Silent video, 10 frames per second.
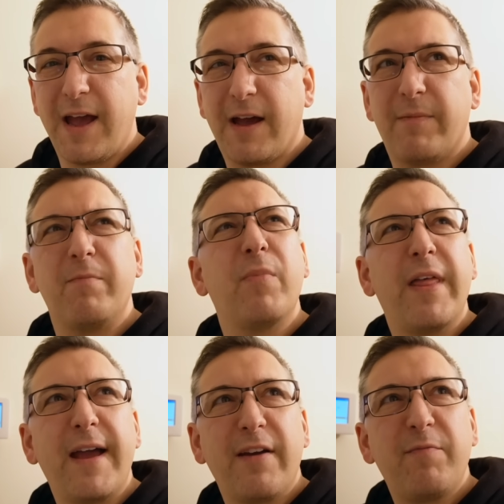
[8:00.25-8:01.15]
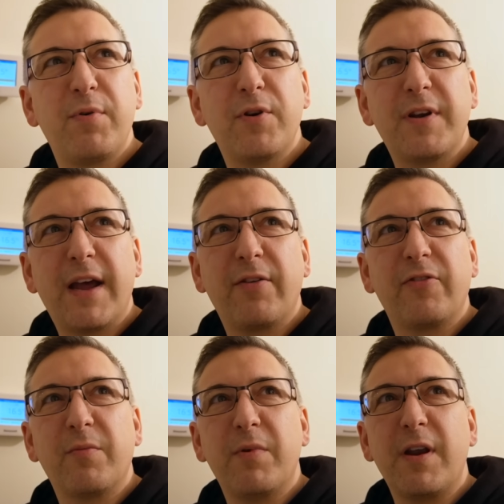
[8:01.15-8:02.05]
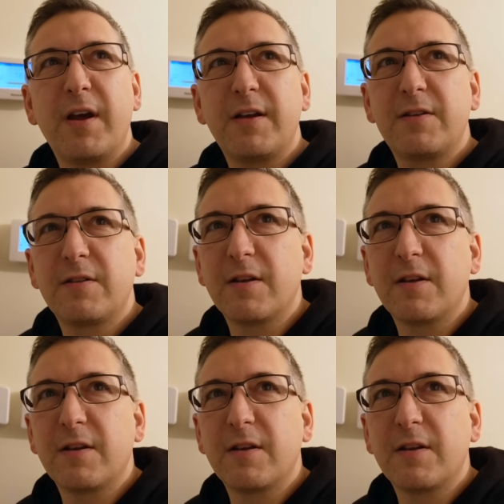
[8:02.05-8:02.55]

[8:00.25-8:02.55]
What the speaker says: But they have put down some nice